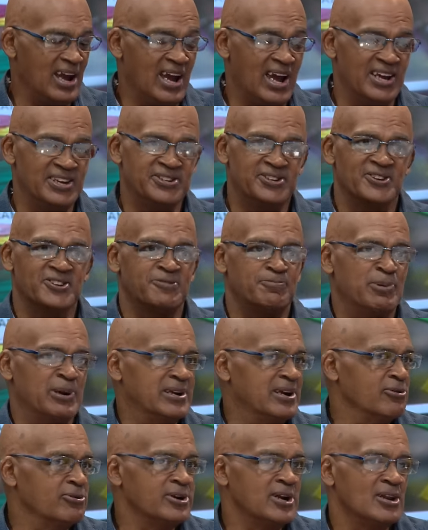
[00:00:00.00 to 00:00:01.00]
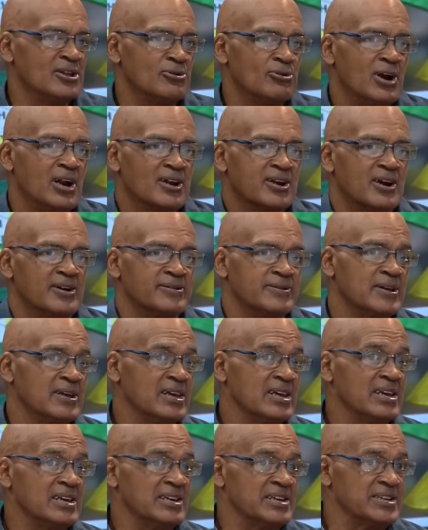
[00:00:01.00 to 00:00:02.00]
I suspect that Ronaldo Walcott,
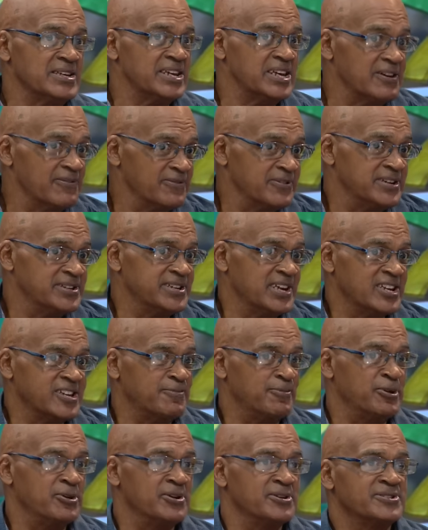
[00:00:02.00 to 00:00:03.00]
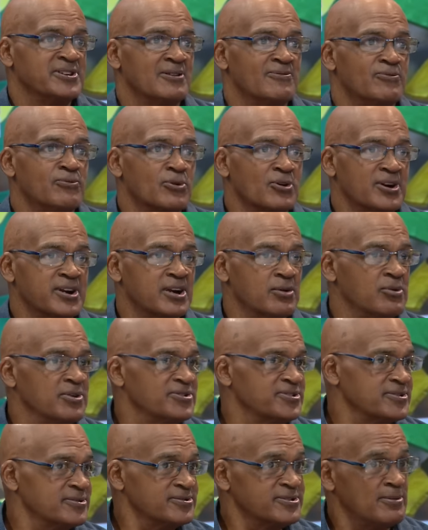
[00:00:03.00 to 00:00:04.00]
given his experience of working
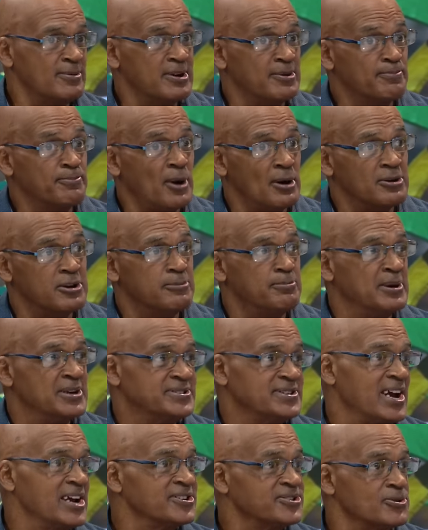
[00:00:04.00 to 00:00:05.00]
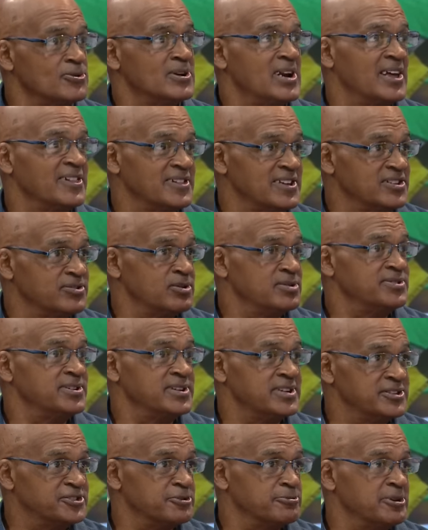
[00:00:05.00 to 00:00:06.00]
with some of the probably the best high school athletes we've
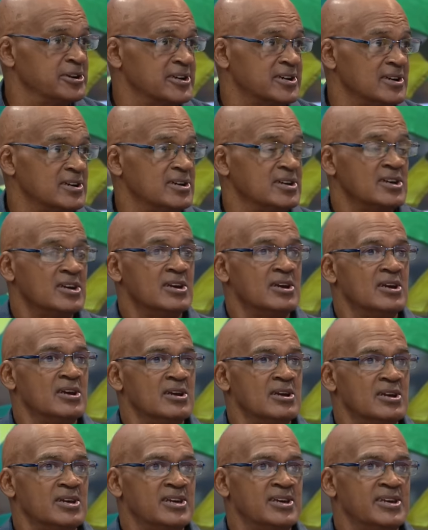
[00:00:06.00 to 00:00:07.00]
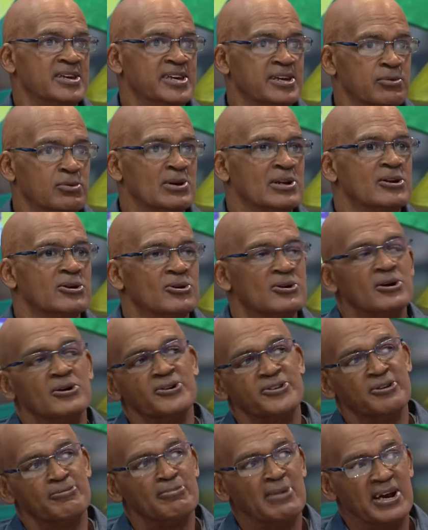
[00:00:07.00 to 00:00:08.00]
seen in Jamaica, yes. he will know
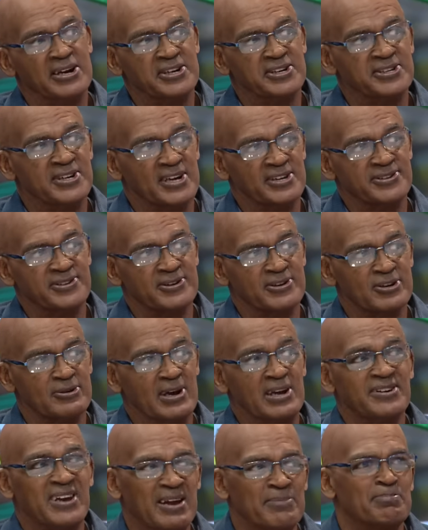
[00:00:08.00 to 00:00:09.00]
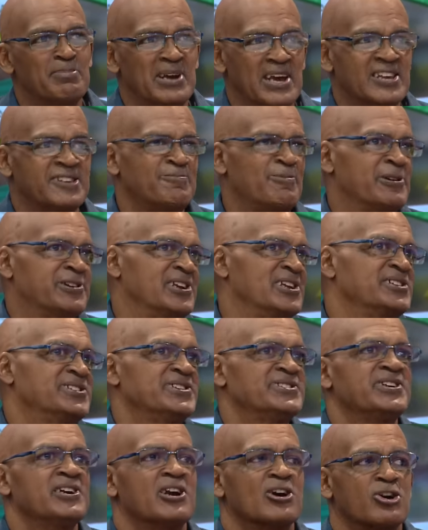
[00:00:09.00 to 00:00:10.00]
how to manage that circle. And that, especially
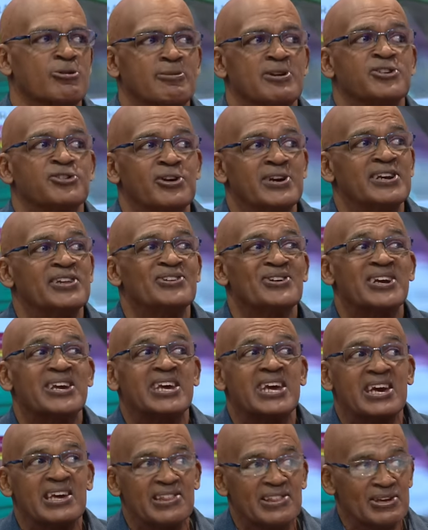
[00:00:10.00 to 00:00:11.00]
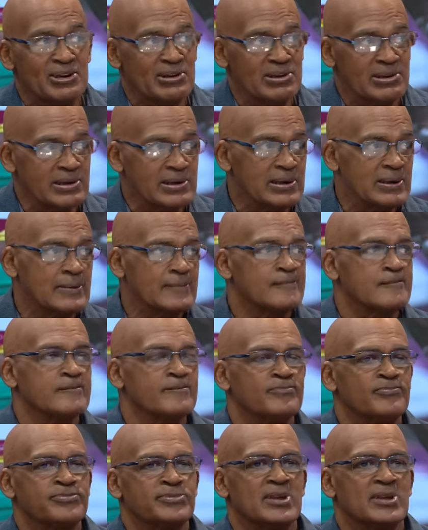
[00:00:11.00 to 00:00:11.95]
since they're not going to be training together, yes.